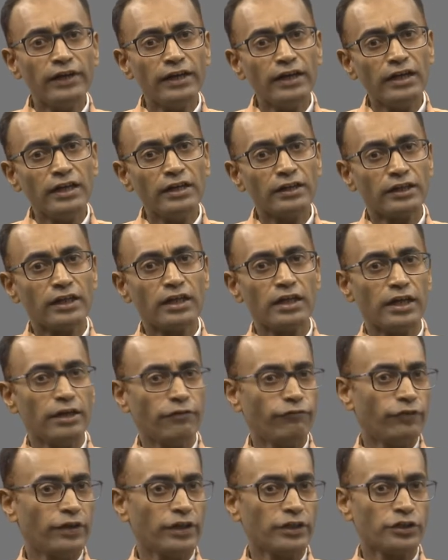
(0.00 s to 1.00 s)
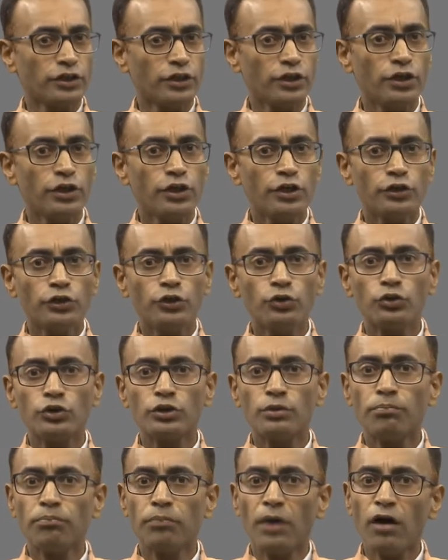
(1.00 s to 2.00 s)
little effect due to the
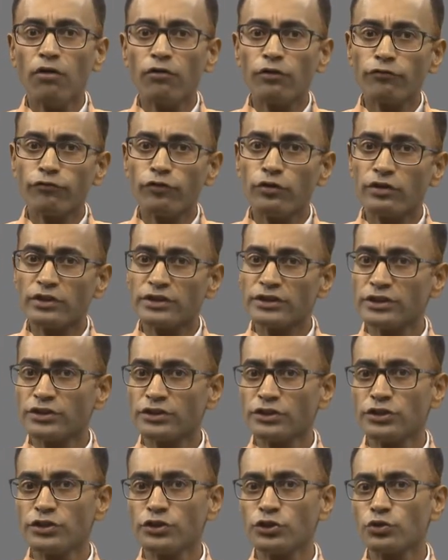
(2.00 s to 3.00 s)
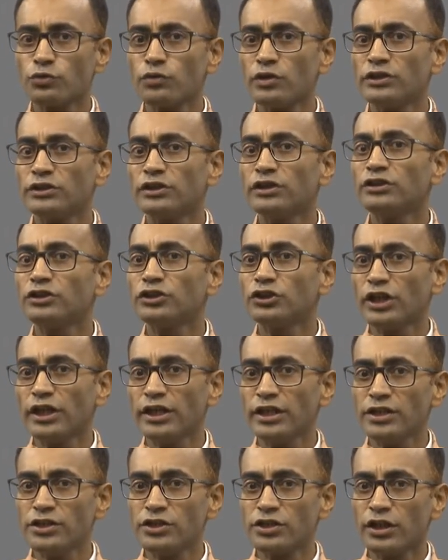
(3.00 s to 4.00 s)
powerful resistance towards the
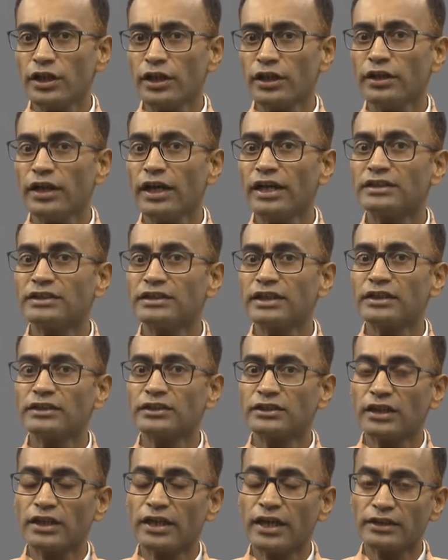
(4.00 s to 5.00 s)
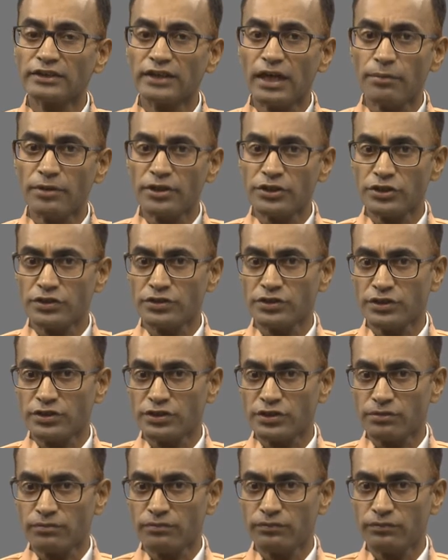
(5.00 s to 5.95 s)
change in existing examination system.